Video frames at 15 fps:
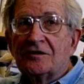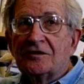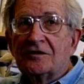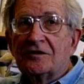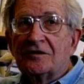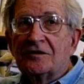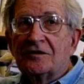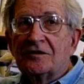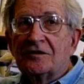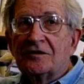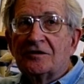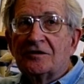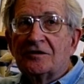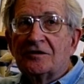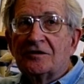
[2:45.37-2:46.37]

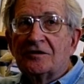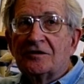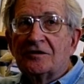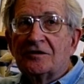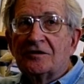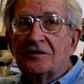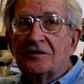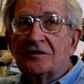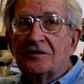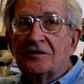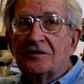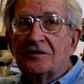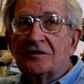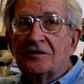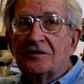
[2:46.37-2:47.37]

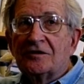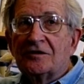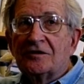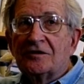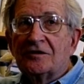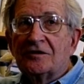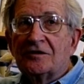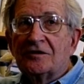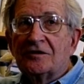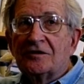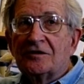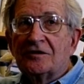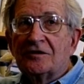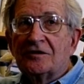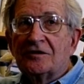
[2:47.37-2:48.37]

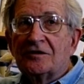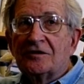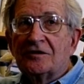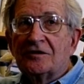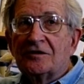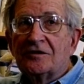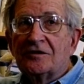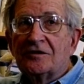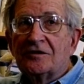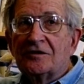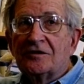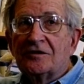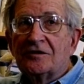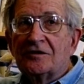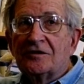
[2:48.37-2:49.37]

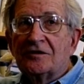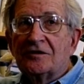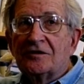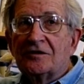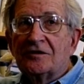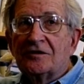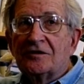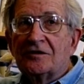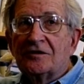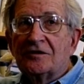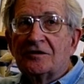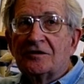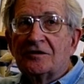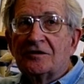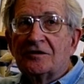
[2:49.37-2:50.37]

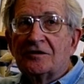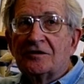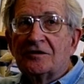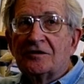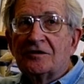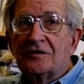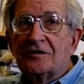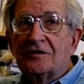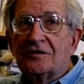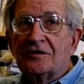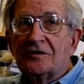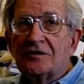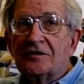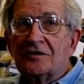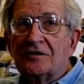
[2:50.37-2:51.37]

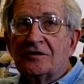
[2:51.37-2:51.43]
(no lip movement)